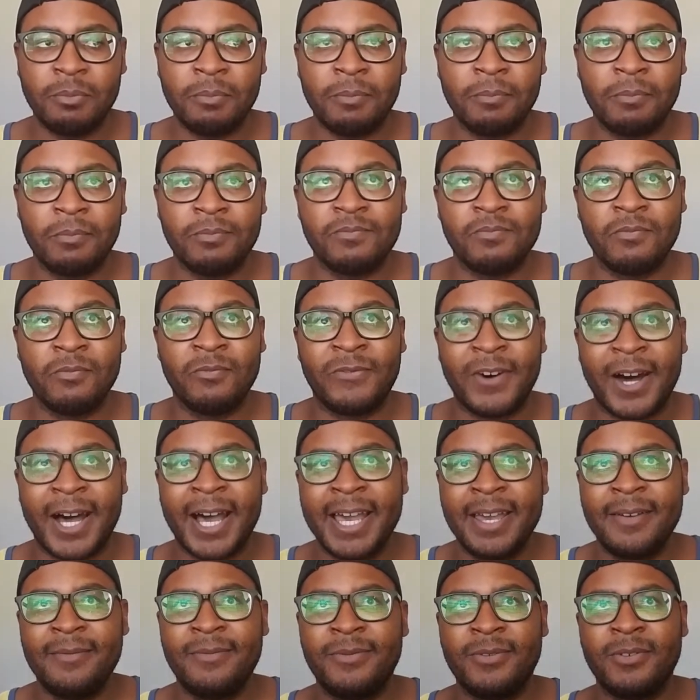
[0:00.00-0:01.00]

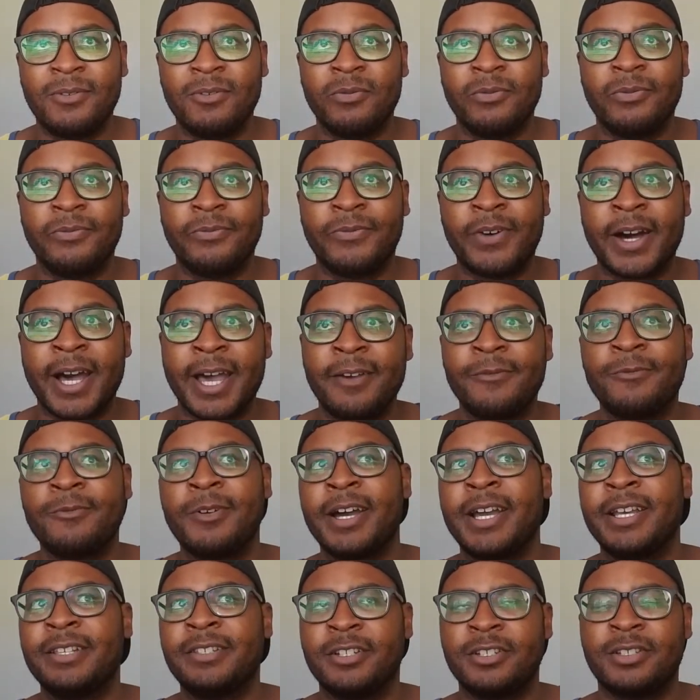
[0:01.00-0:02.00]

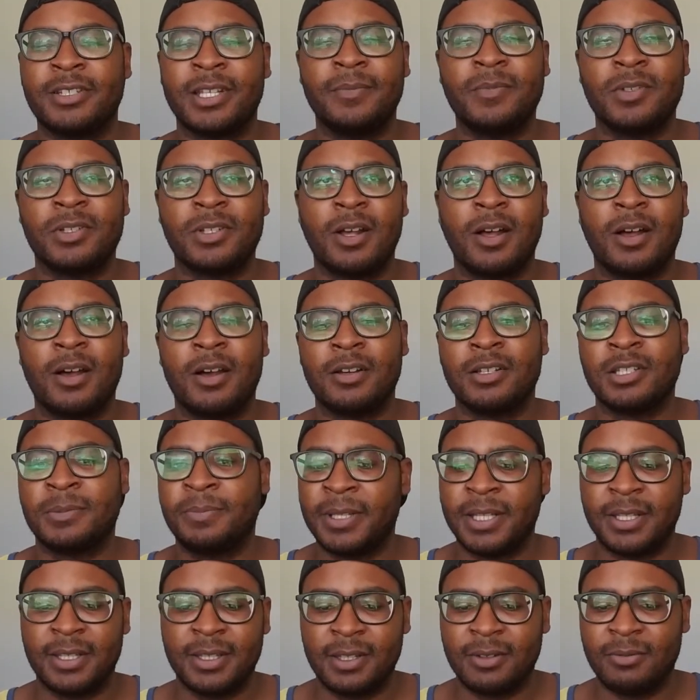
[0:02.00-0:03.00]
Vibe-wise, there's some songs,
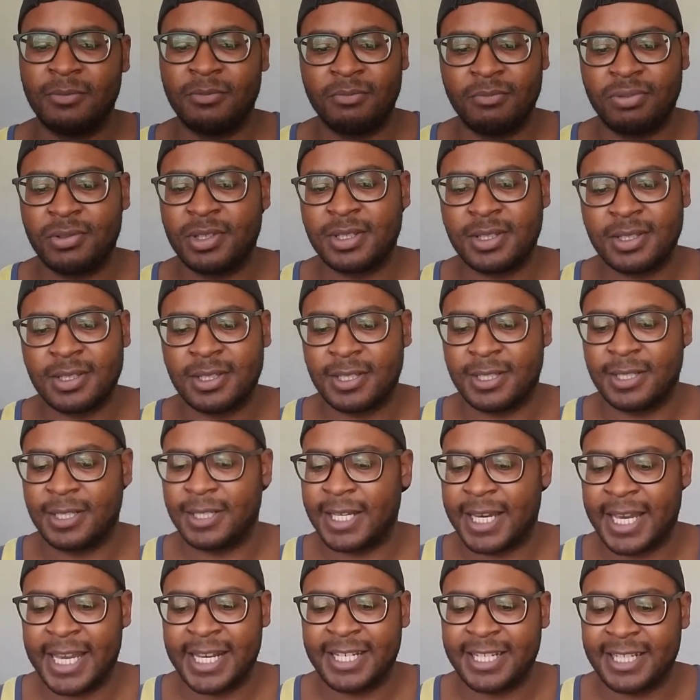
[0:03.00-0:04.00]
but
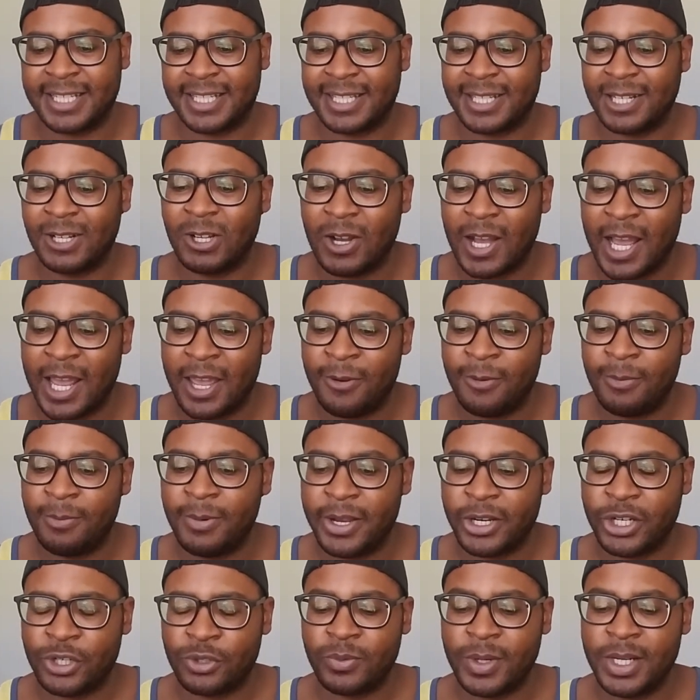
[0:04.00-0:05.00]
I
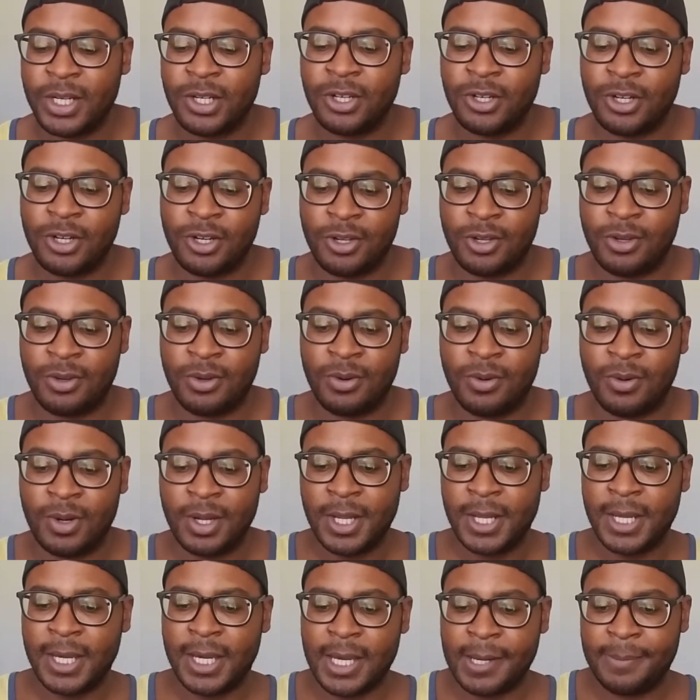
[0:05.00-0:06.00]
wish we knew
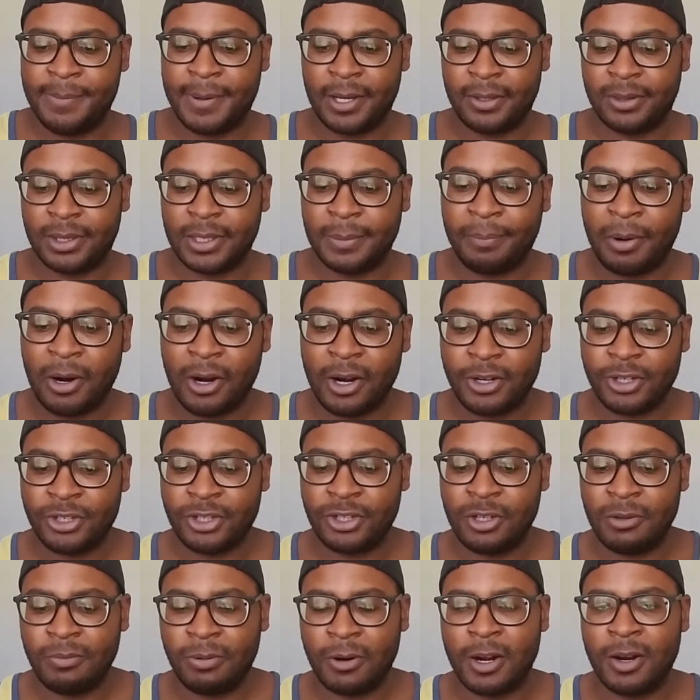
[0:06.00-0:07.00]
about the part 2,
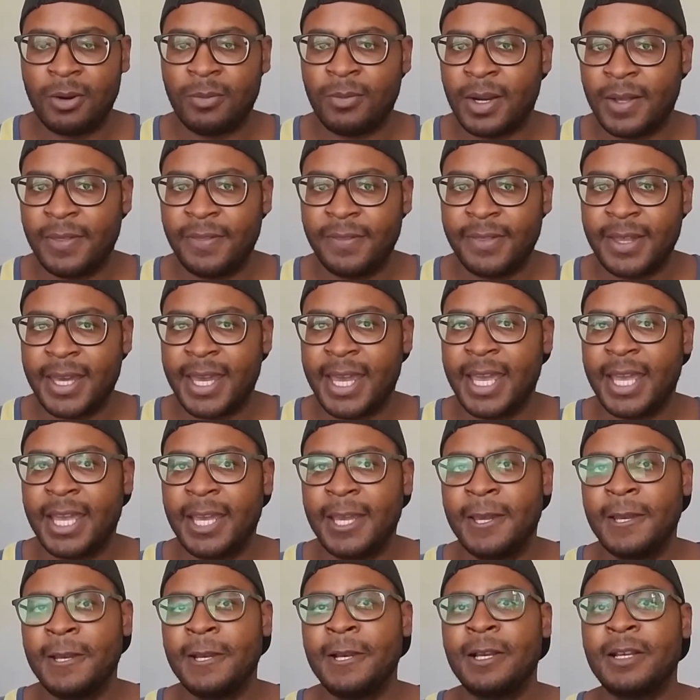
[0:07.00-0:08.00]
part 1 thing,
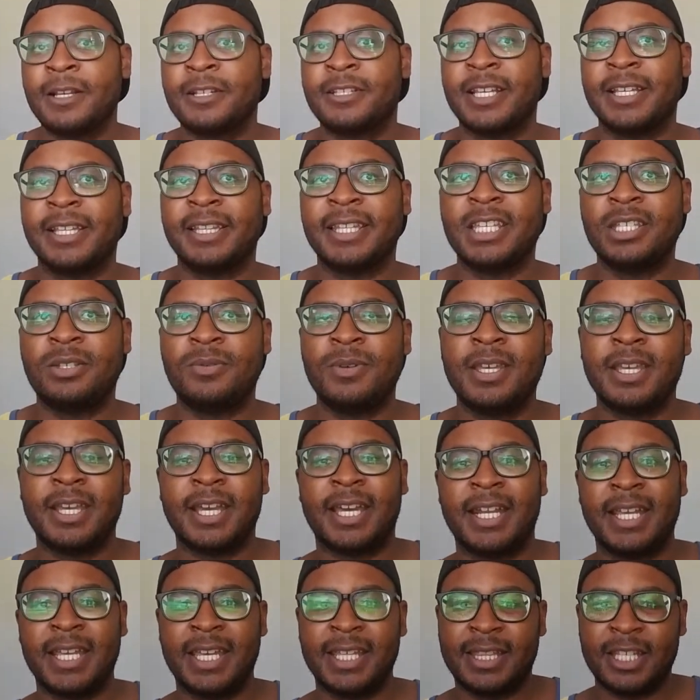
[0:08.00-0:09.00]
because at least we can kind
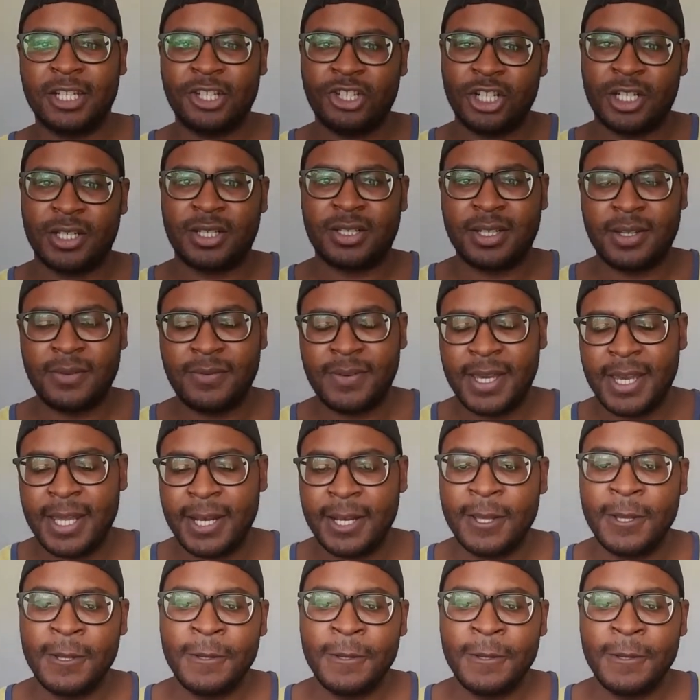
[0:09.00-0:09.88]
of get the gist of it.